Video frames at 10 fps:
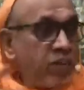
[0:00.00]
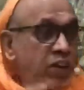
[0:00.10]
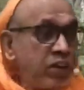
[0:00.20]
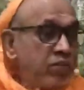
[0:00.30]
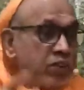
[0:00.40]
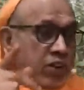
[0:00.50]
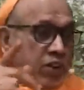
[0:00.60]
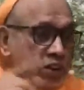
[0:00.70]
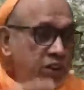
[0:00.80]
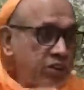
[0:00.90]
The
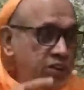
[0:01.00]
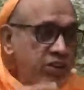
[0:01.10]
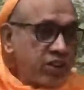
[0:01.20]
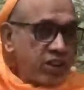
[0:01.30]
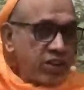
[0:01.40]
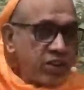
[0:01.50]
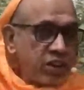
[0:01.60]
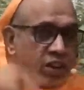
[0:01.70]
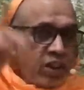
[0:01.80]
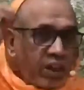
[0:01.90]
atheist says
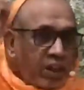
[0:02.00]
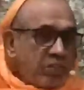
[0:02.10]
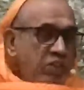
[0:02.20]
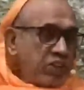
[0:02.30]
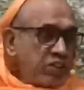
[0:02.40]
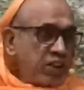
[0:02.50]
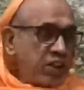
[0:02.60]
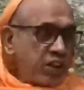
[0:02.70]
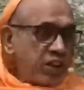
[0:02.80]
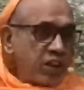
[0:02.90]
heaven is
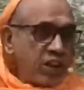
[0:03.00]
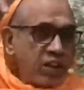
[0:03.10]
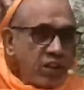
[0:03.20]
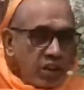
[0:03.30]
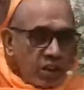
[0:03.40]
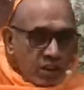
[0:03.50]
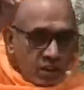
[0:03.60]
unreal,